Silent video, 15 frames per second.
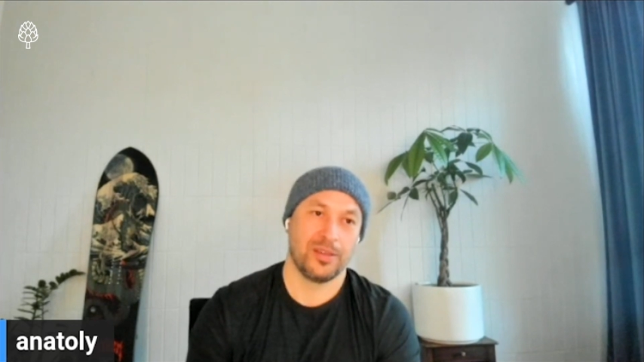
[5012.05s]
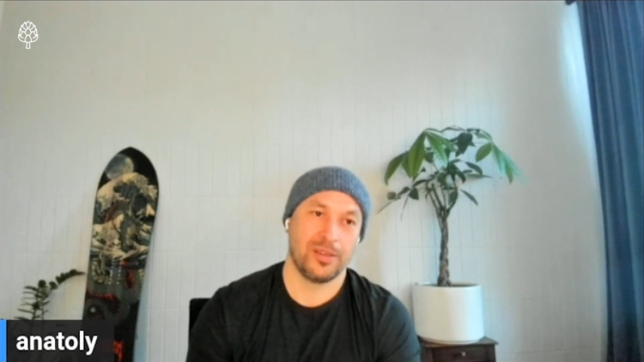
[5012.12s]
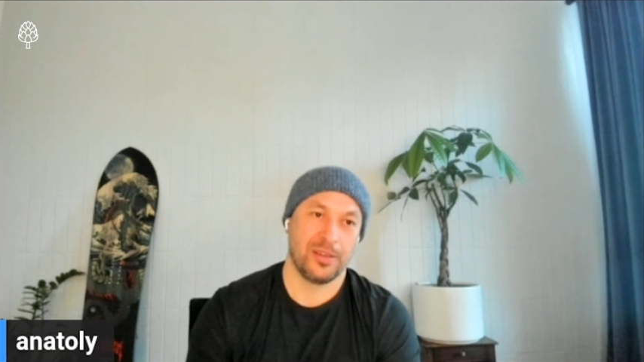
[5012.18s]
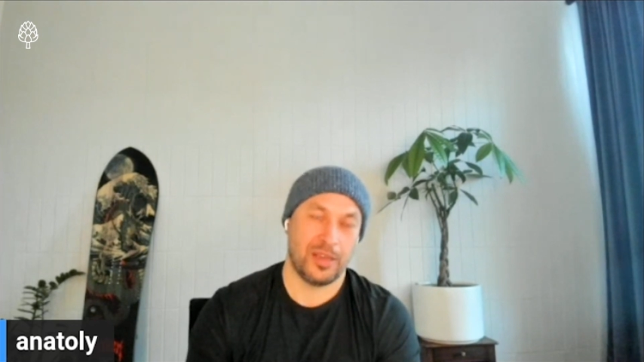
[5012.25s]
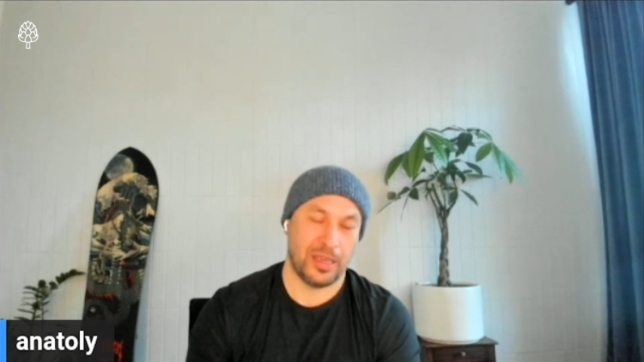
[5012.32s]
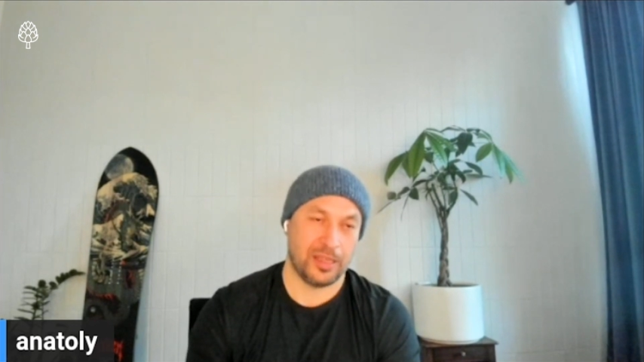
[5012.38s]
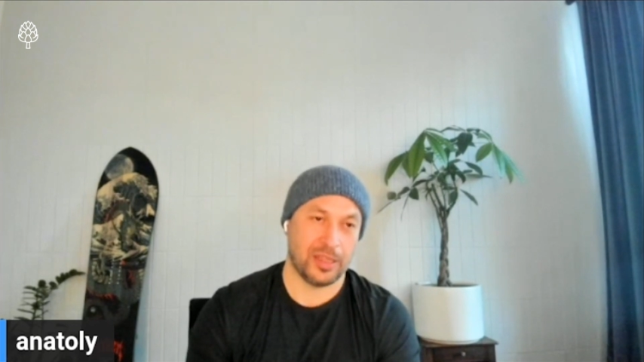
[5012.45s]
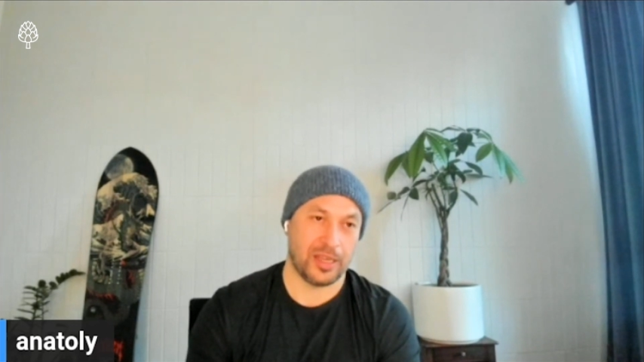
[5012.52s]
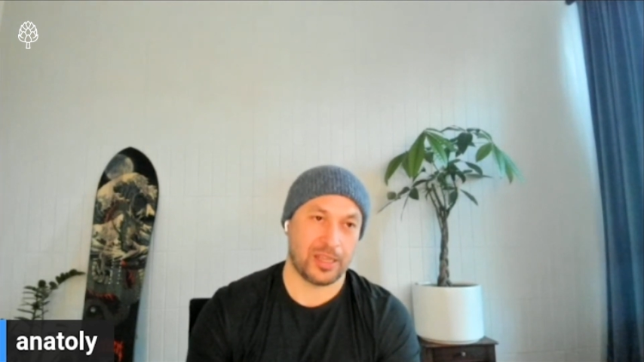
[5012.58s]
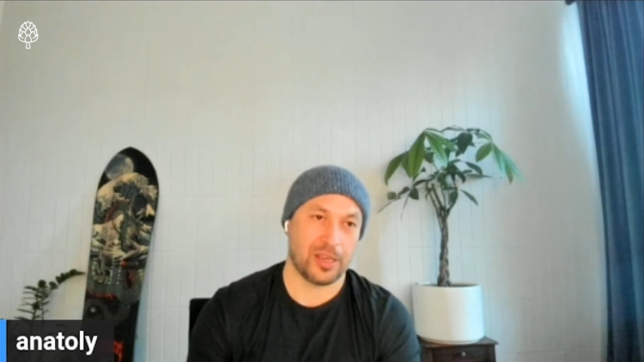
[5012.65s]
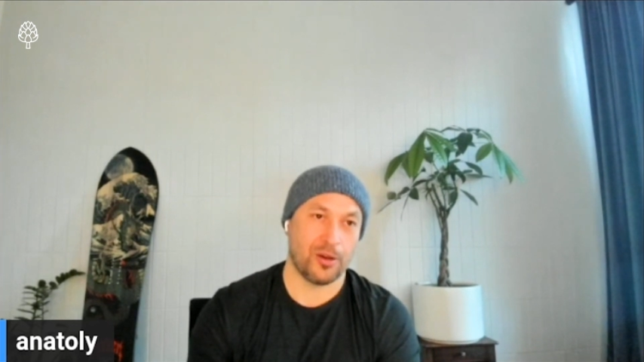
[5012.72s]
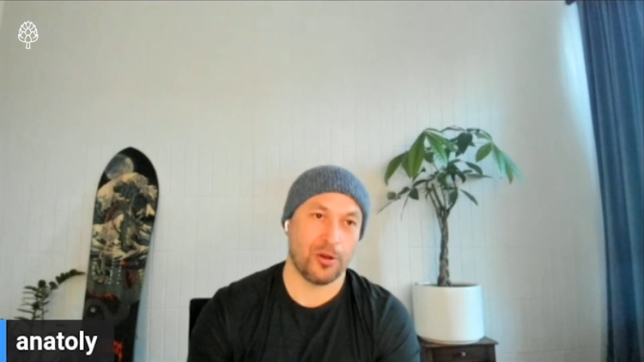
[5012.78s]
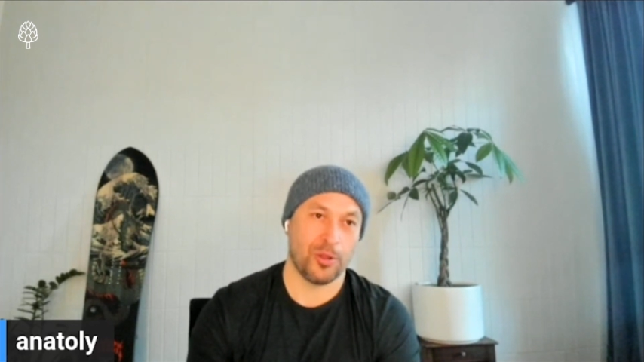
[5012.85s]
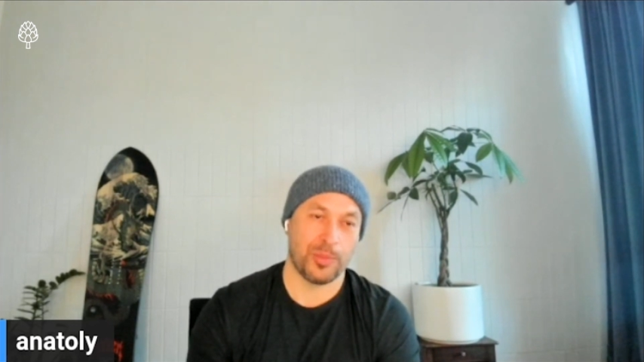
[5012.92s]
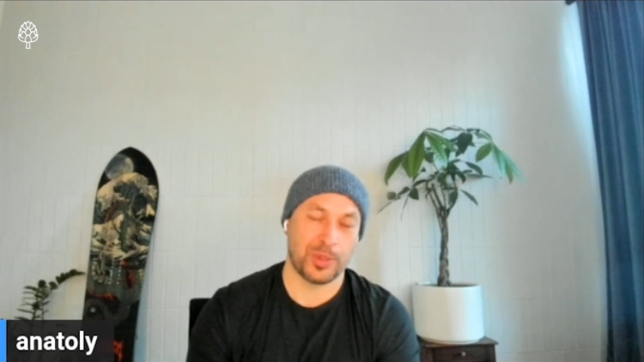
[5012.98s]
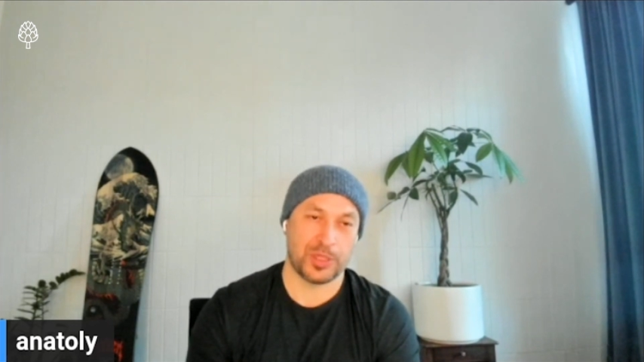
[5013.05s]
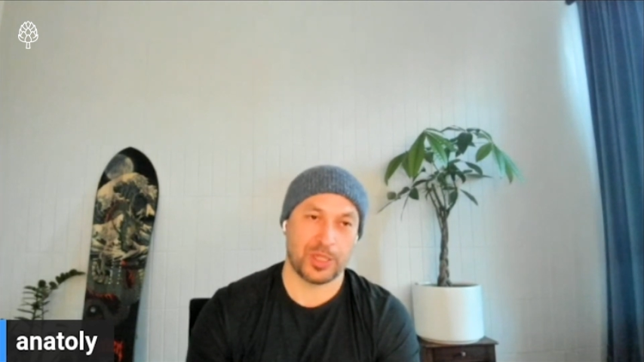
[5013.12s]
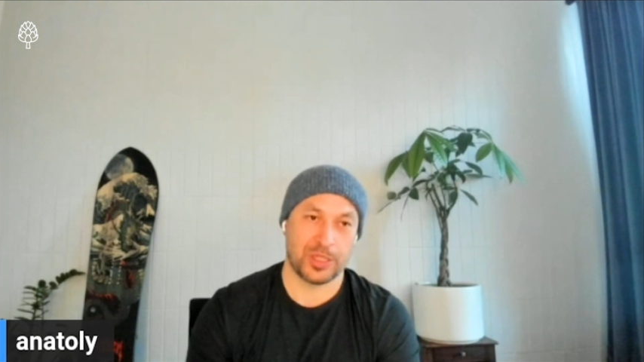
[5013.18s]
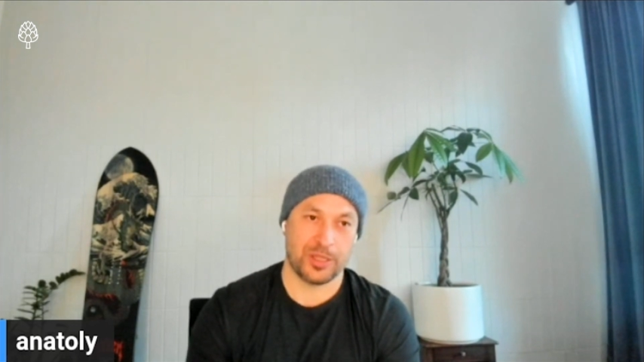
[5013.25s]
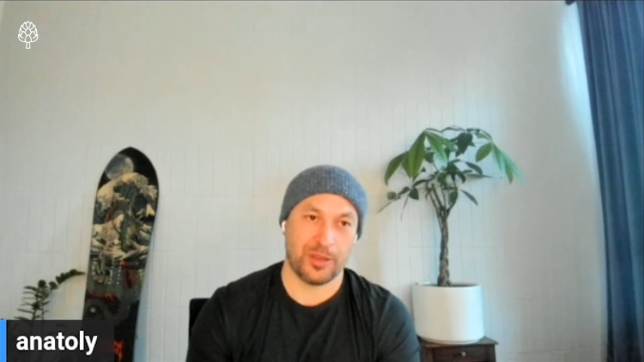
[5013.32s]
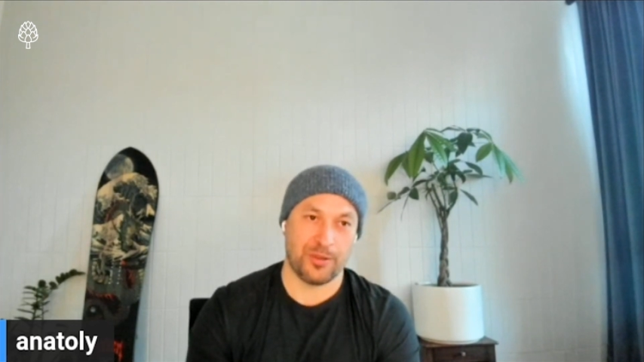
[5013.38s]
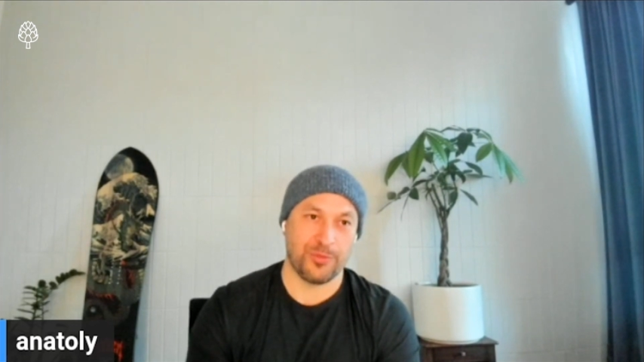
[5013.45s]
and like a whole bunch of
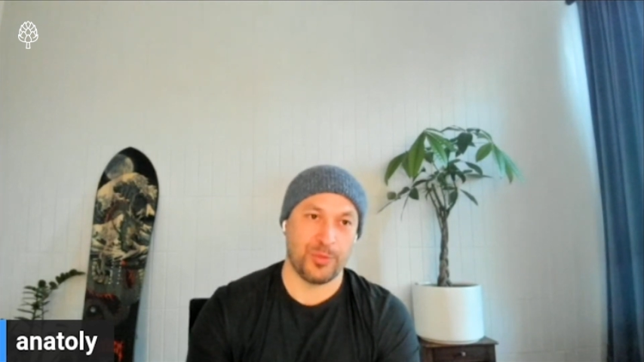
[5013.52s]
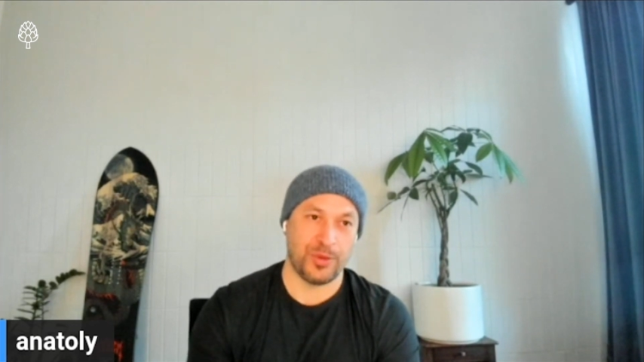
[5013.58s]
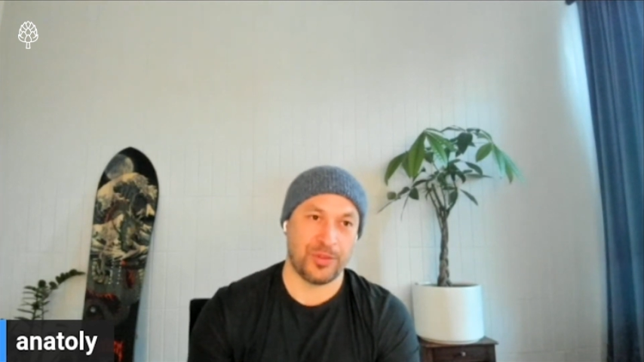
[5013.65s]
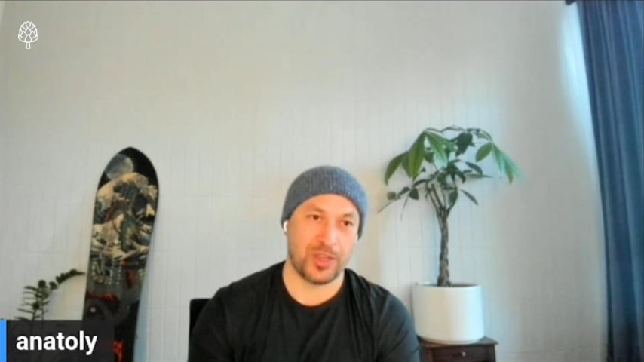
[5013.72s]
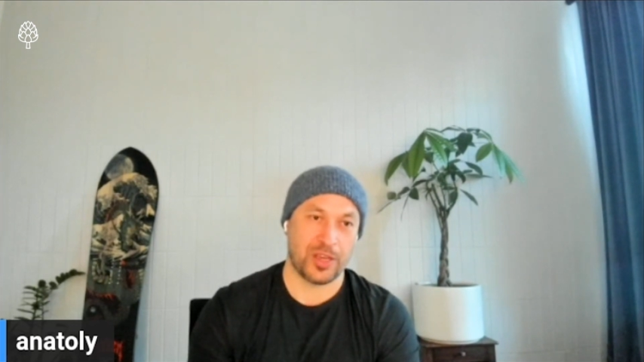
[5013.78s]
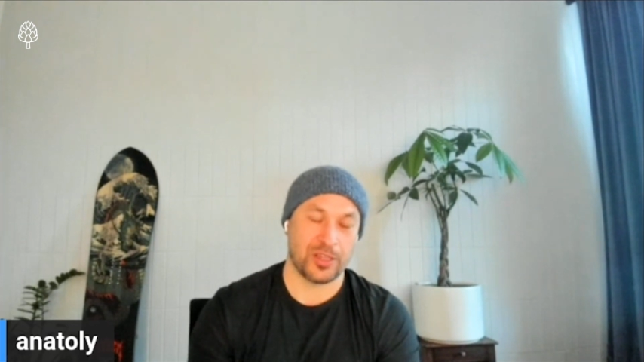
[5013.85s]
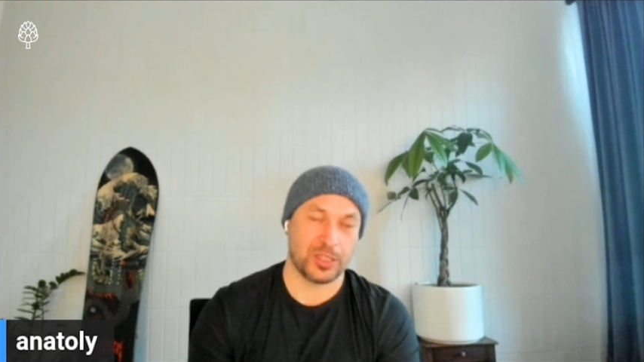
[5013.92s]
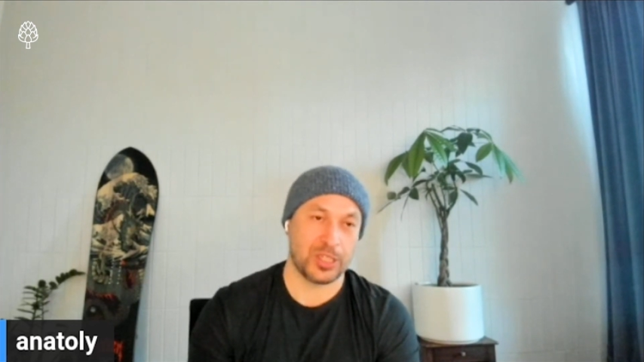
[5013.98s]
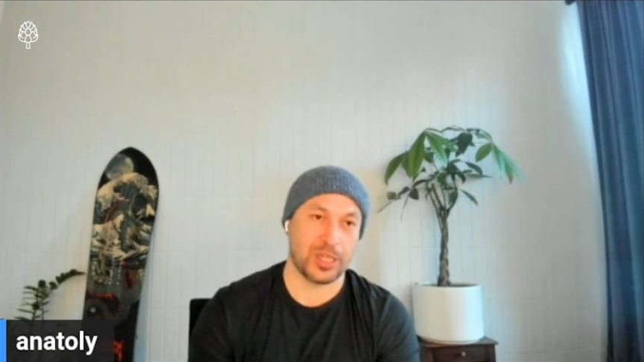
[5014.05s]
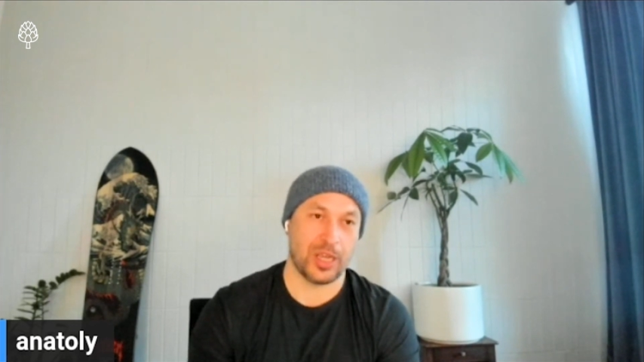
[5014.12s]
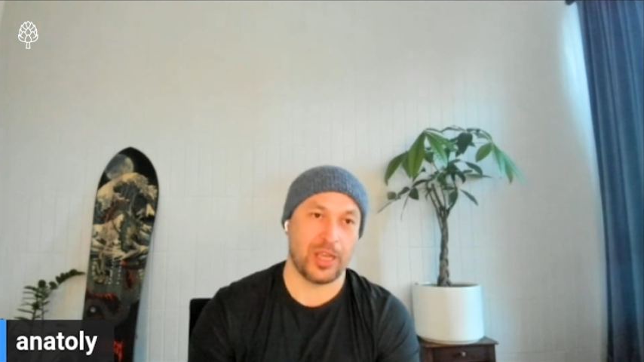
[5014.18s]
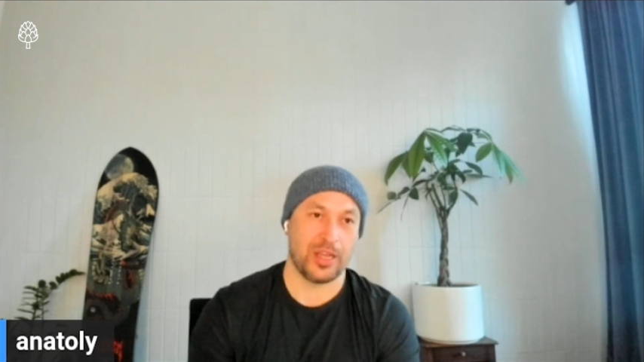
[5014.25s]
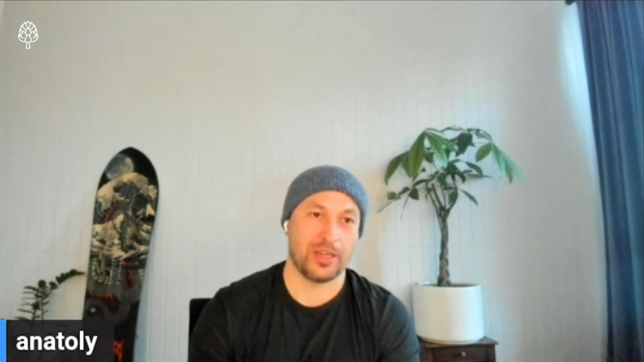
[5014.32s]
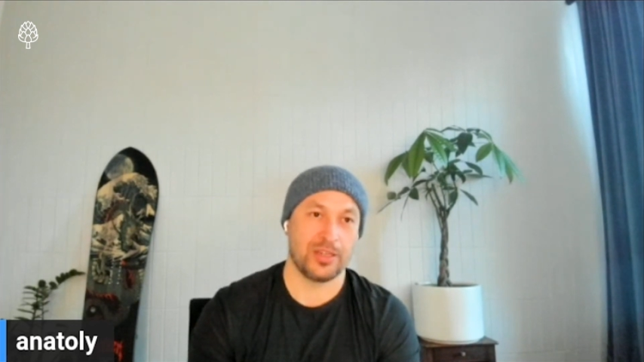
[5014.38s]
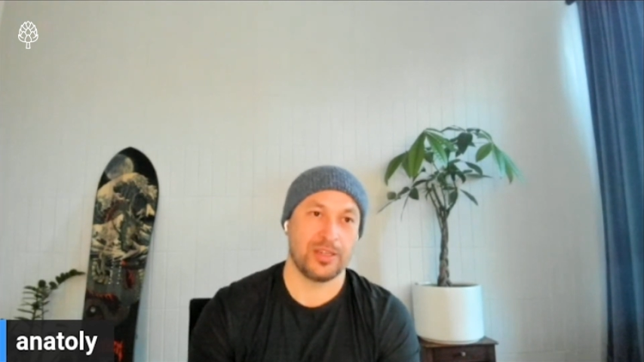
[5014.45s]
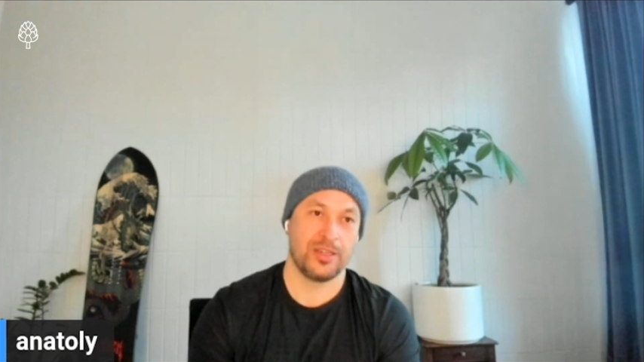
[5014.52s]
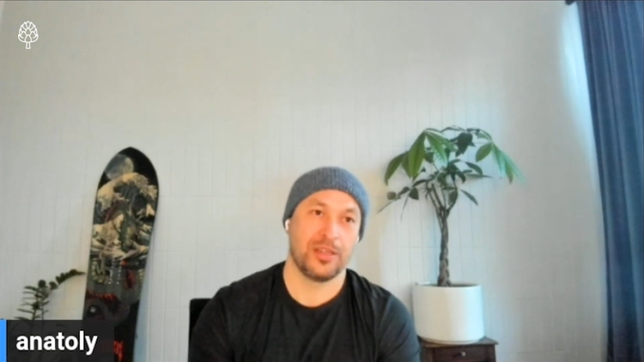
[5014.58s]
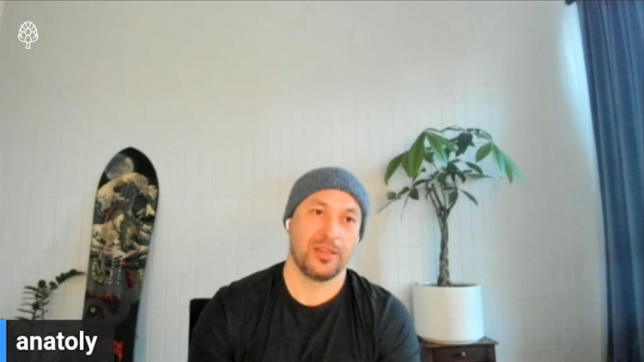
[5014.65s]
stuff moving on chain,